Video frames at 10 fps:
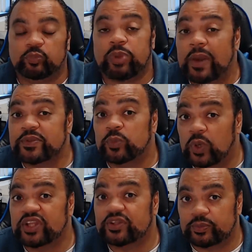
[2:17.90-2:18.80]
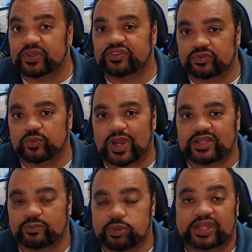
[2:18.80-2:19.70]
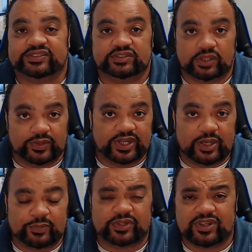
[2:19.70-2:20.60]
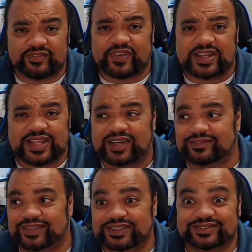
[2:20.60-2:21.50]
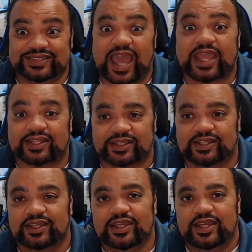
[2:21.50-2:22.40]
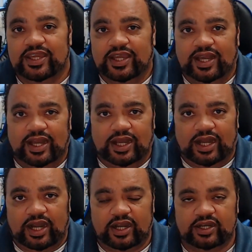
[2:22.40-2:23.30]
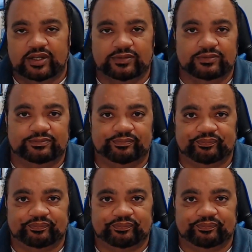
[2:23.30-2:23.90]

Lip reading: probably one of the reasons why the price is going up. We're going to find out exactly why